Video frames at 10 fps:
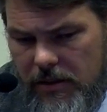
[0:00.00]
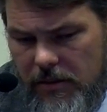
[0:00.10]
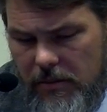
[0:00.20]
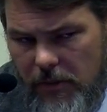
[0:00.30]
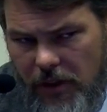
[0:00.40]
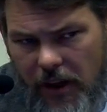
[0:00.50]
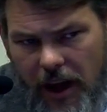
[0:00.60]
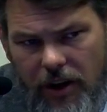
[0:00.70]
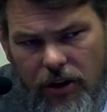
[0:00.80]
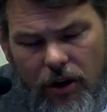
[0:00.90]

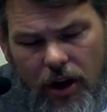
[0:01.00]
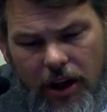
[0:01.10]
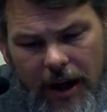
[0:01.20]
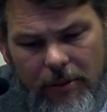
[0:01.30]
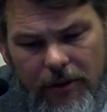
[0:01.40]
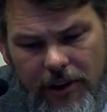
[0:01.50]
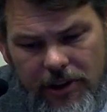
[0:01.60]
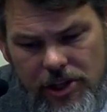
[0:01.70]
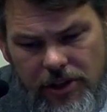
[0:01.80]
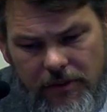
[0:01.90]
Methodical
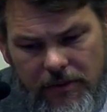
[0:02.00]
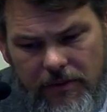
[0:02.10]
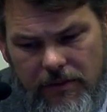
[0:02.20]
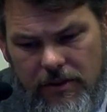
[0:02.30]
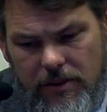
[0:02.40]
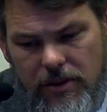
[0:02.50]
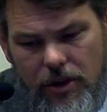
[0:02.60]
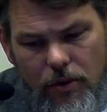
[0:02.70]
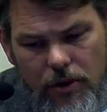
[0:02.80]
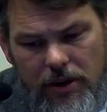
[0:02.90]
collaboration,
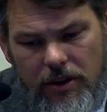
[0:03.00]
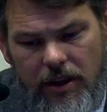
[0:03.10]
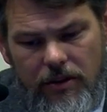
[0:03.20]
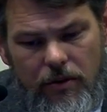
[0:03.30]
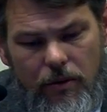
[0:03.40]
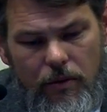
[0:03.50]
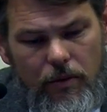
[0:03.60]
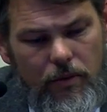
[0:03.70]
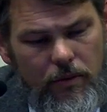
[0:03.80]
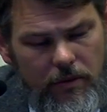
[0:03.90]
knowing
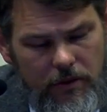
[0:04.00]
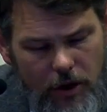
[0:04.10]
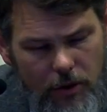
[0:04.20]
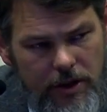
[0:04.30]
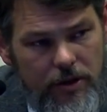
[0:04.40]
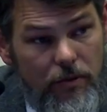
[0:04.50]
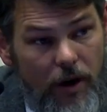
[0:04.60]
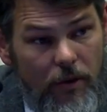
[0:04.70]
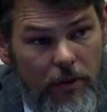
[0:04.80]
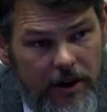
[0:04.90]

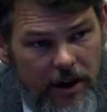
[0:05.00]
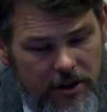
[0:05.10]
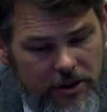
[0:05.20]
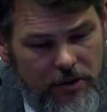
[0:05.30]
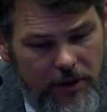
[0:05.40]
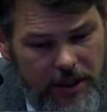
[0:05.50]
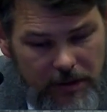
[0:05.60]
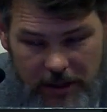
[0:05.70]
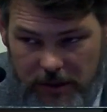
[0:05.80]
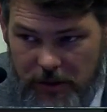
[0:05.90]
what we are doing
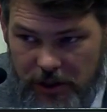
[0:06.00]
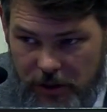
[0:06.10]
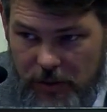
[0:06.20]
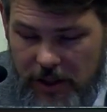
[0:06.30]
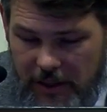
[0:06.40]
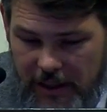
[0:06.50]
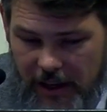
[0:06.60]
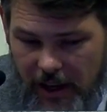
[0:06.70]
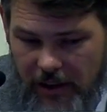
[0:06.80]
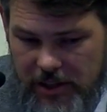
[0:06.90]
when we're doing
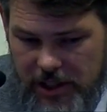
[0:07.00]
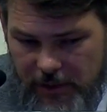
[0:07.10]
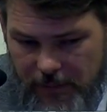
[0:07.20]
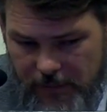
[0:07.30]
theology,